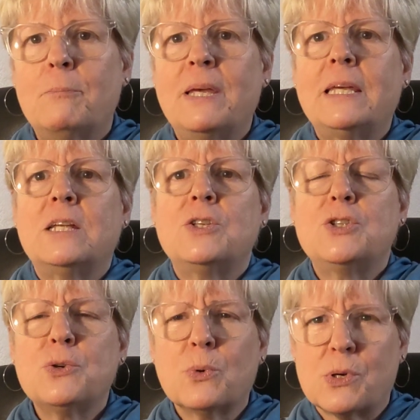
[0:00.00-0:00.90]
Be
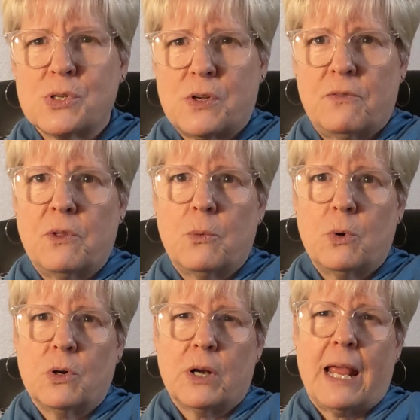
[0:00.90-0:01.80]
doers of the
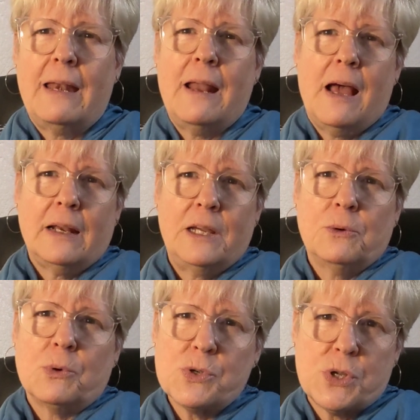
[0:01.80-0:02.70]
word and not
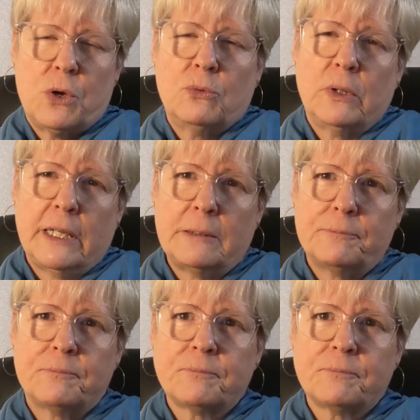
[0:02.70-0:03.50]
hearers only.